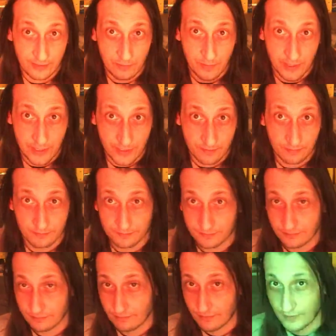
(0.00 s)
money.
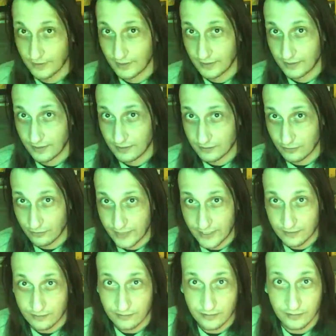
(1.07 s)
So
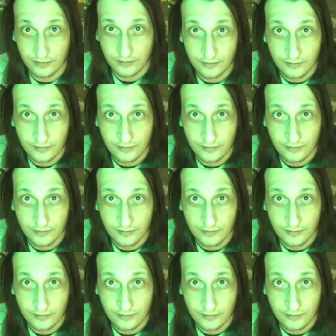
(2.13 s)
that's the